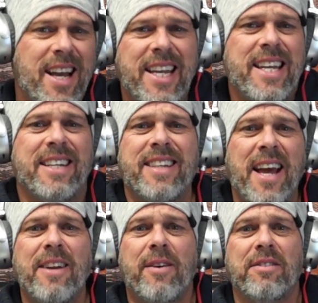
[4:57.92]
again, it's
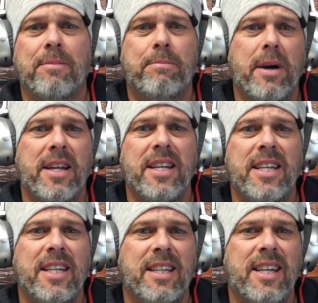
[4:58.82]
kind of interesting, but
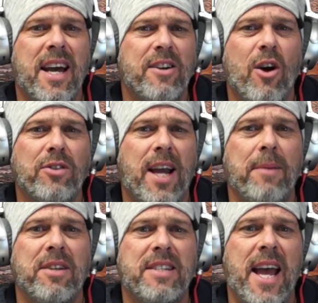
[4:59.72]
it got into all
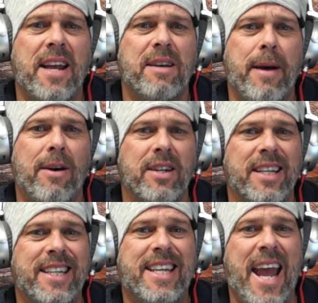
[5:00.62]
types of data
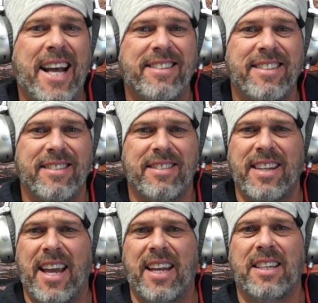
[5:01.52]
about
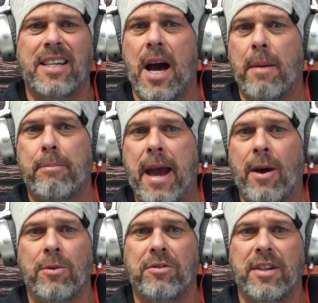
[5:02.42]
gases and
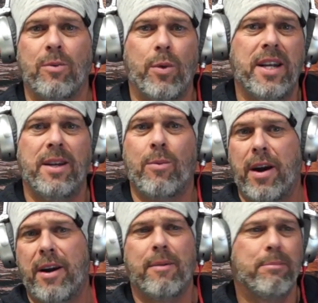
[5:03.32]
compounds and when and
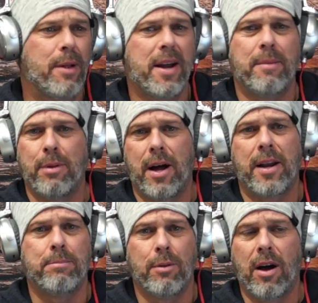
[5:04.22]
where and blah, blah,
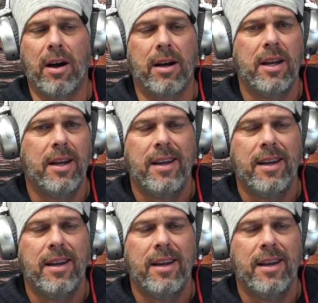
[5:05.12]
blah, blah.